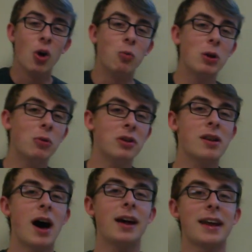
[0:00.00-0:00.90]
we will
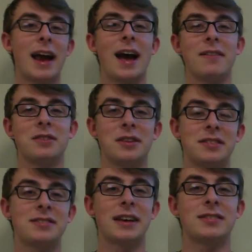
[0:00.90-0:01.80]
not have the
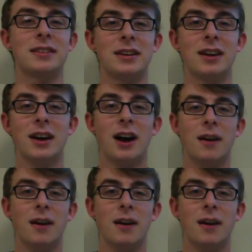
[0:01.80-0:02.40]
necessity